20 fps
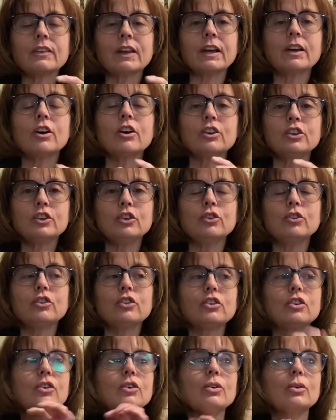They are
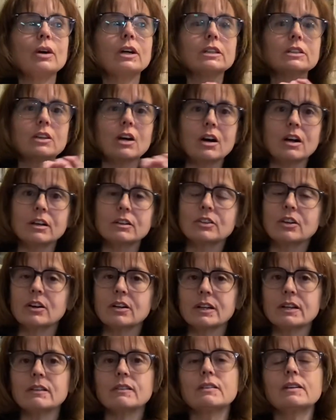used to a long
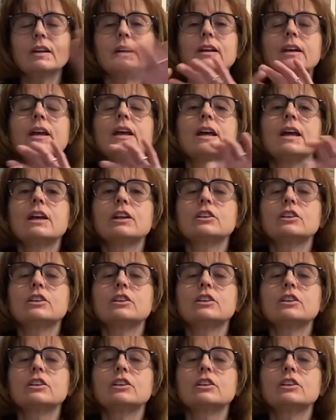target stick,